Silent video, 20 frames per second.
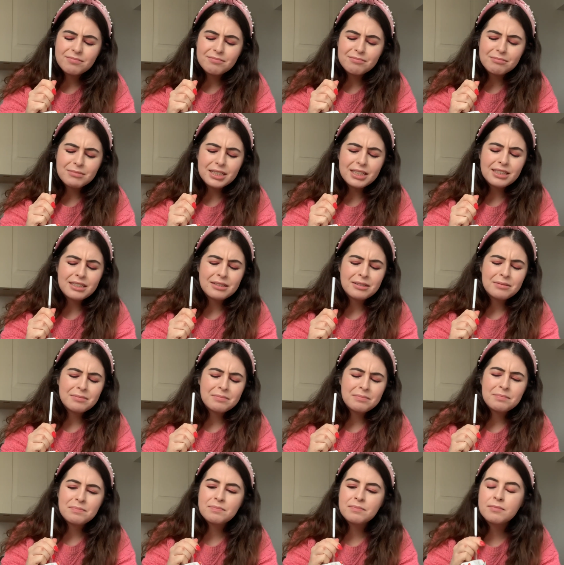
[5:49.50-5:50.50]

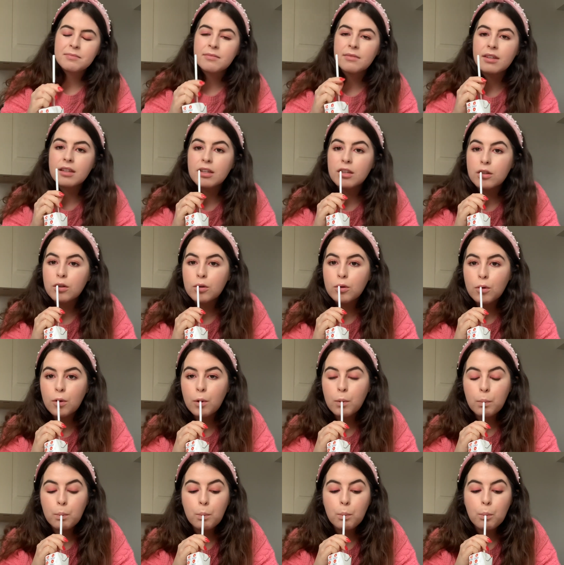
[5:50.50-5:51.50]

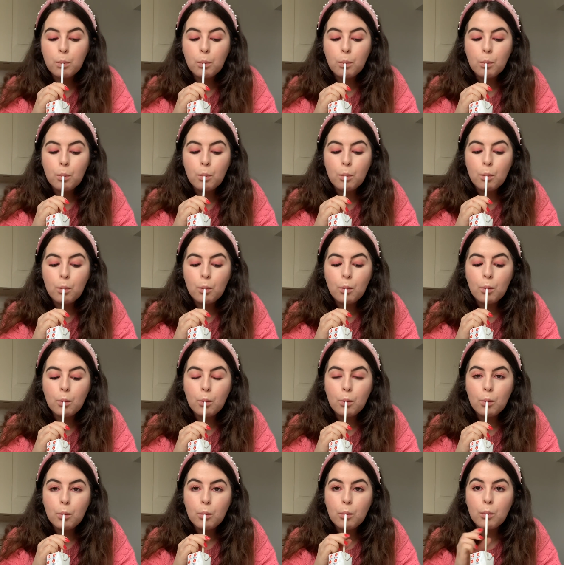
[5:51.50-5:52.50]

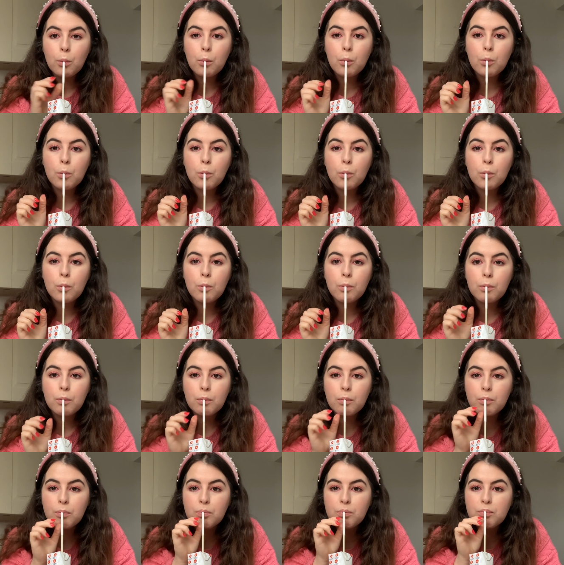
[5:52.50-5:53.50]

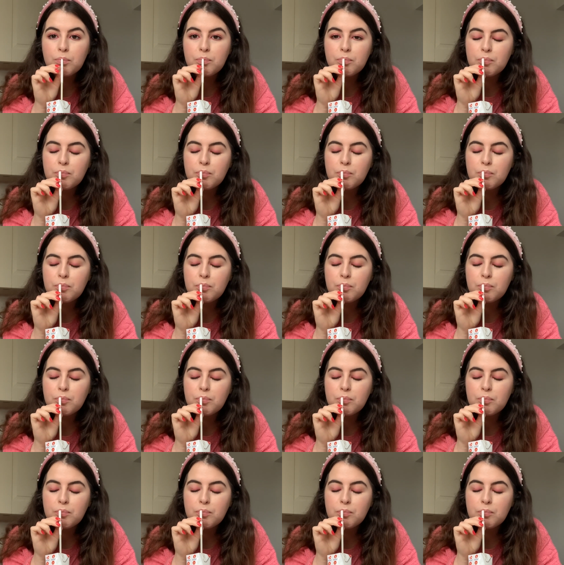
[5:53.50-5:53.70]
Nothing is said.